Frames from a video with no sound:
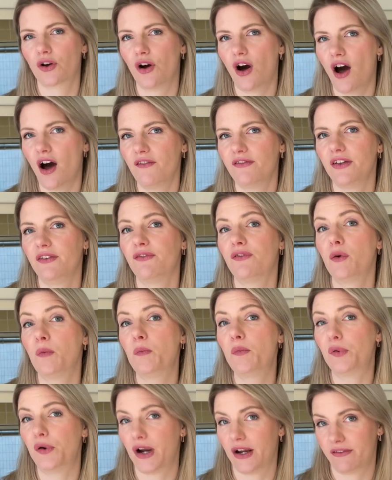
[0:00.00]
coffee for
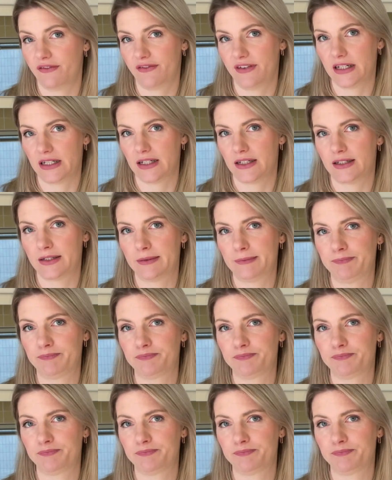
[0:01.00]
breakfast.